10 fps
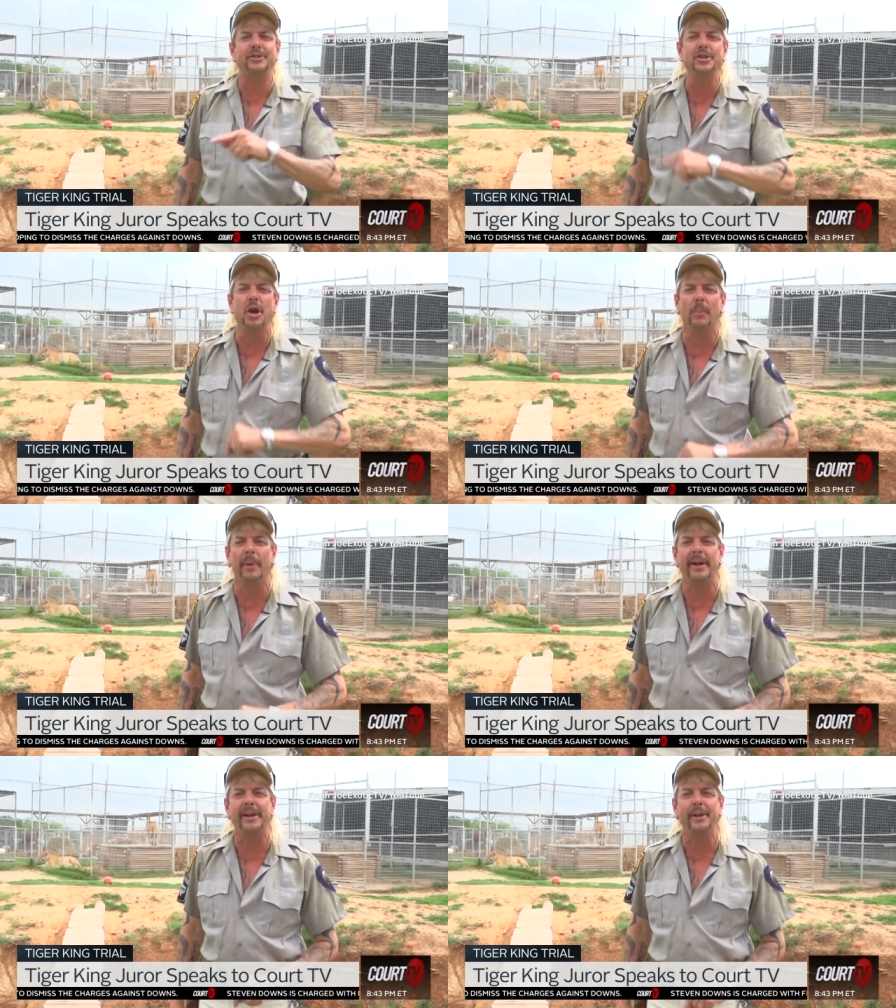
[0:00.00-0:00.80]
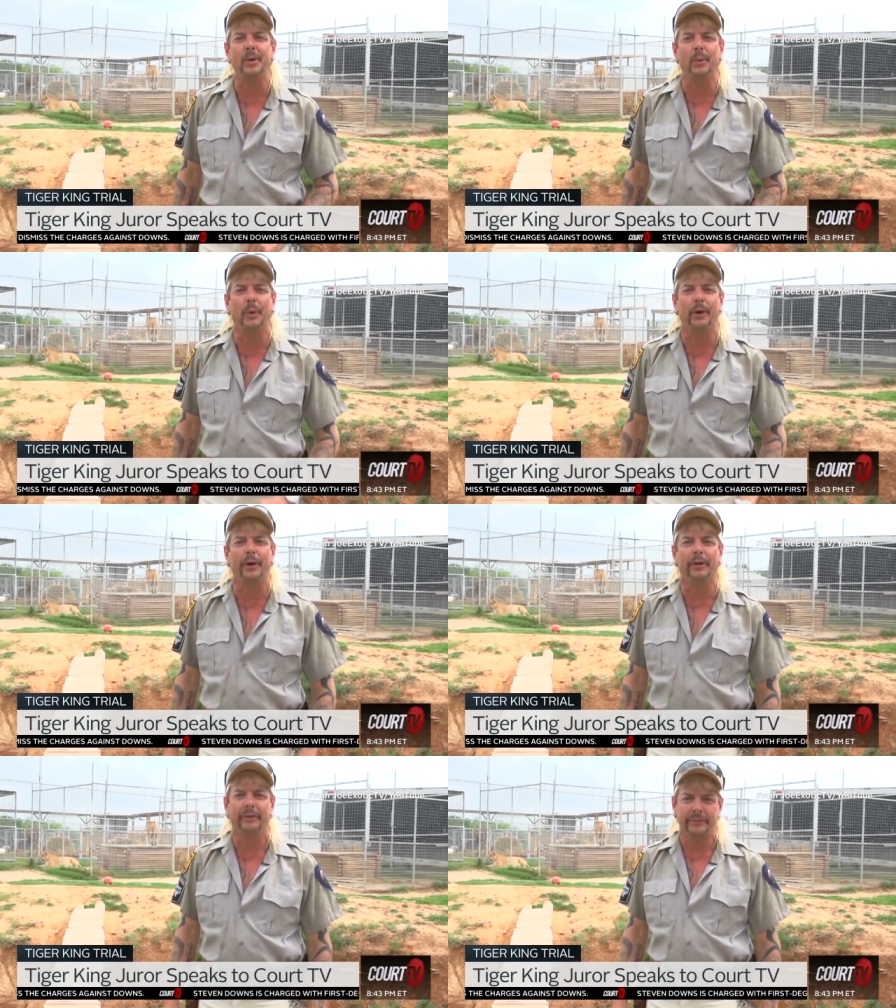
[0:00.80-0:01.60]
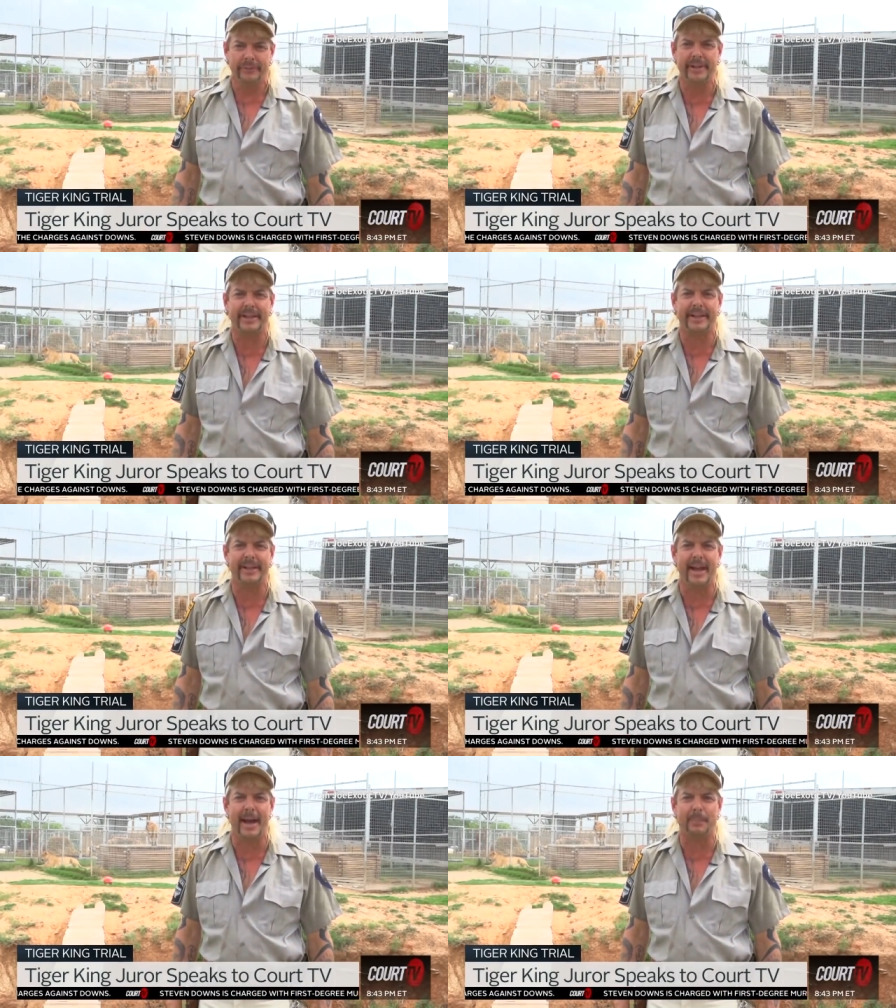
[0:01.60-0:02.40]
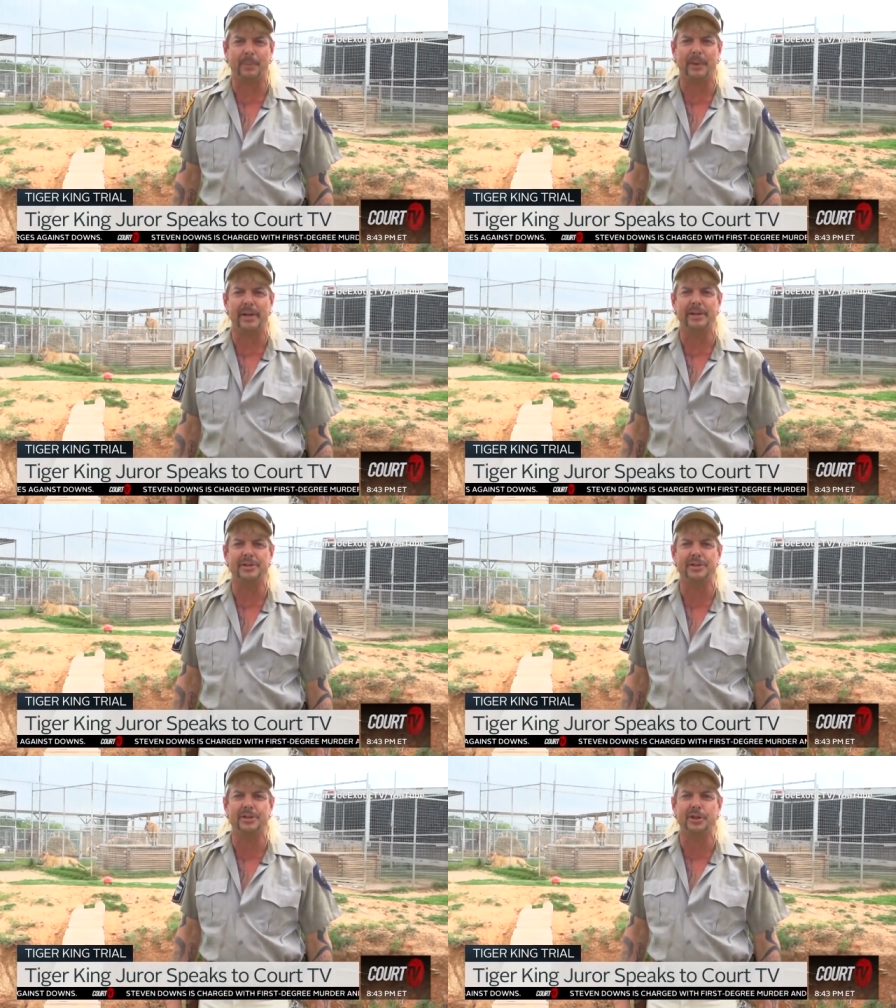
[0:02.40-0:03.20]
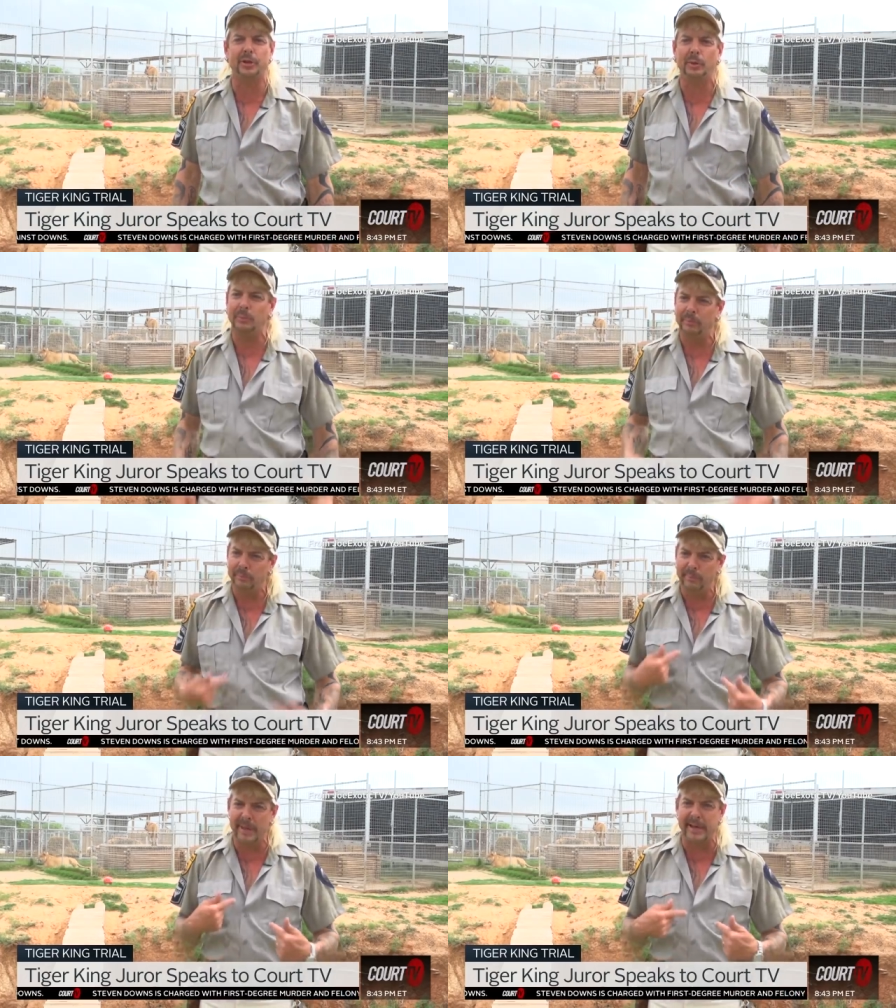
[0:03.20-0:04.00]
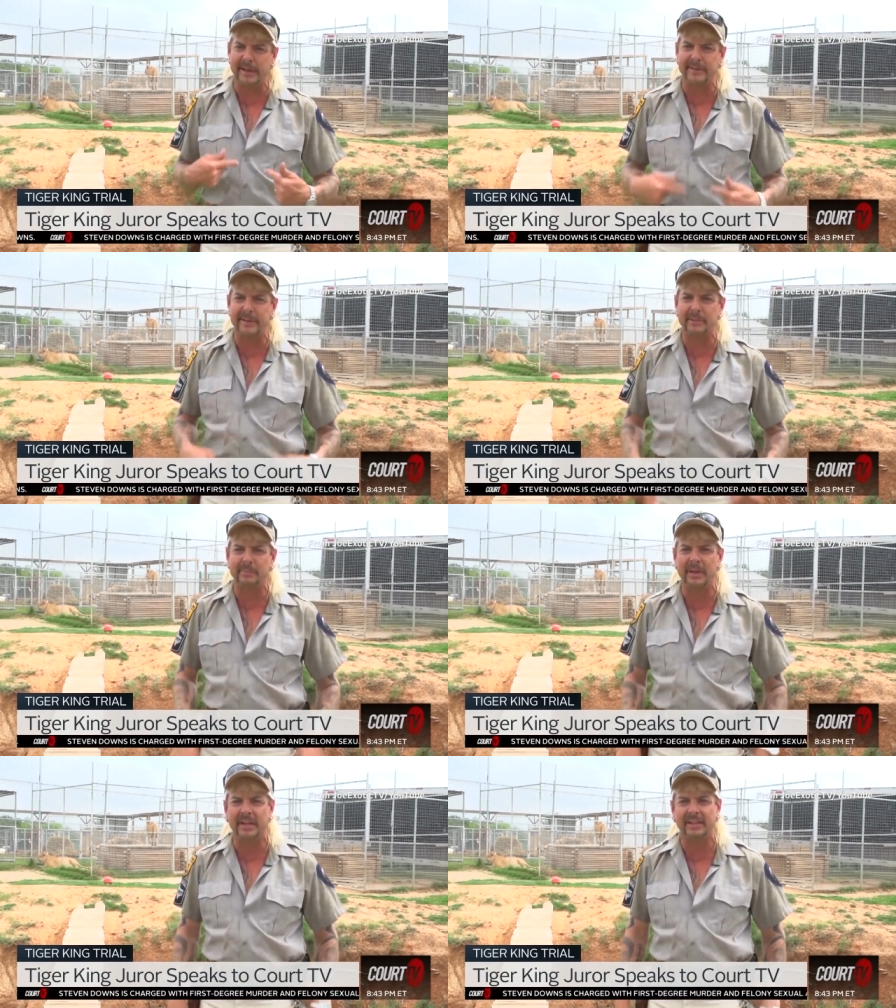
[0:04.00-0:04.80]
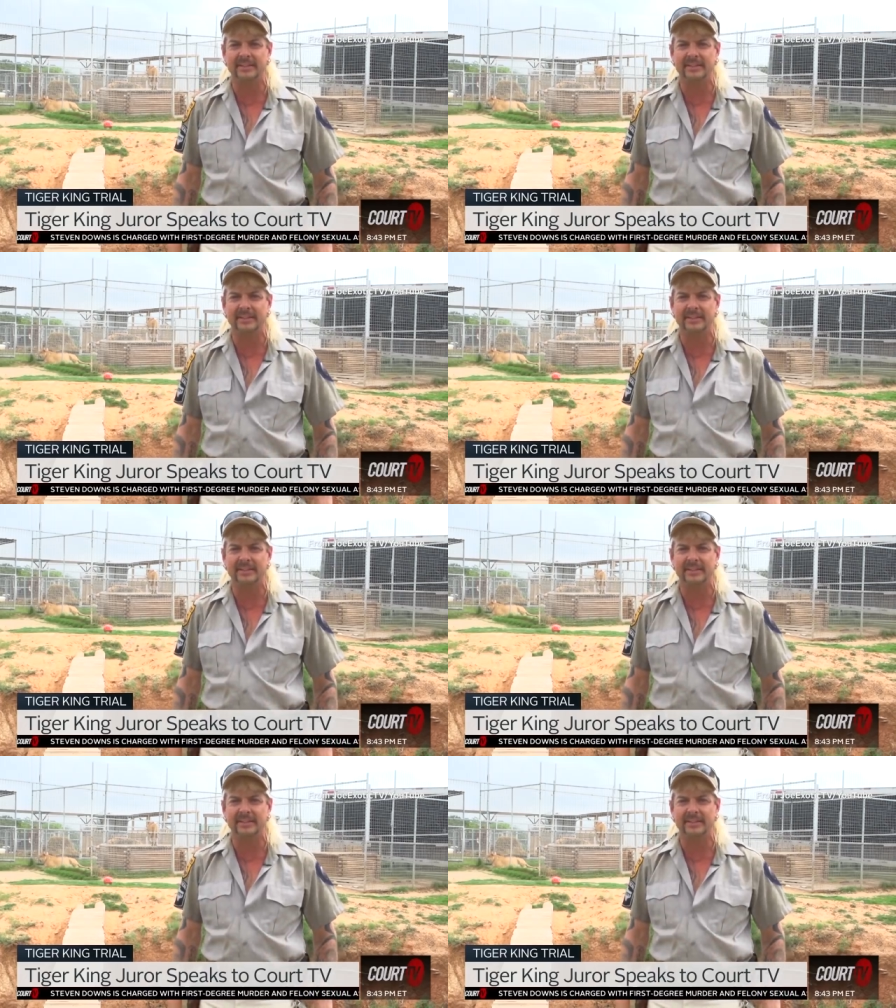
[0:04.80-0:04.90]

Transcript: He couldn't stop talking, and and the the his